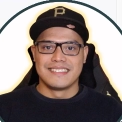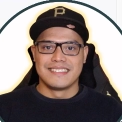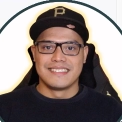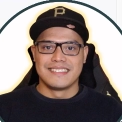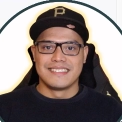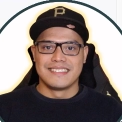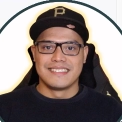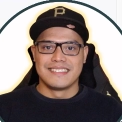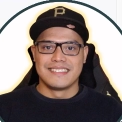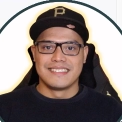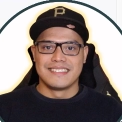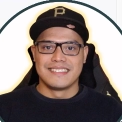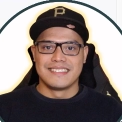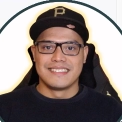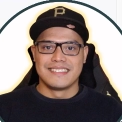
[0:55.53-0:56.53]

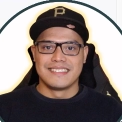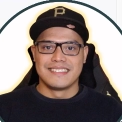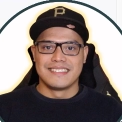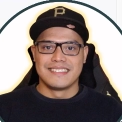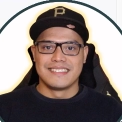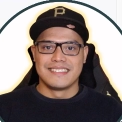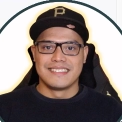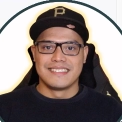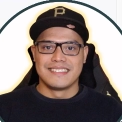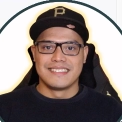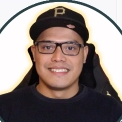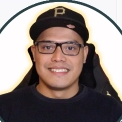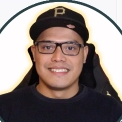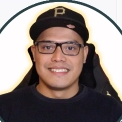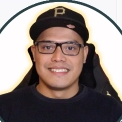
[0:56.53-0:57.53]

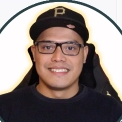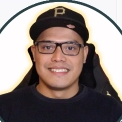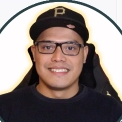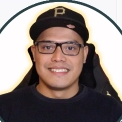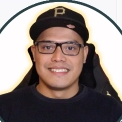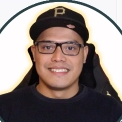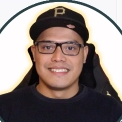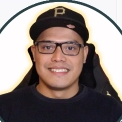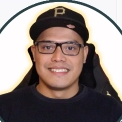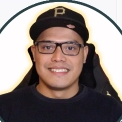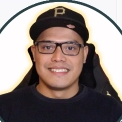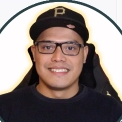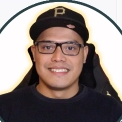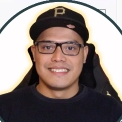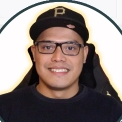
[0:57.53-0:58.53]

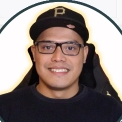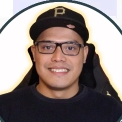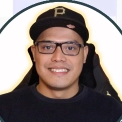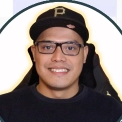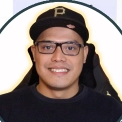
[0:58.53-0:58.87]
[no speech]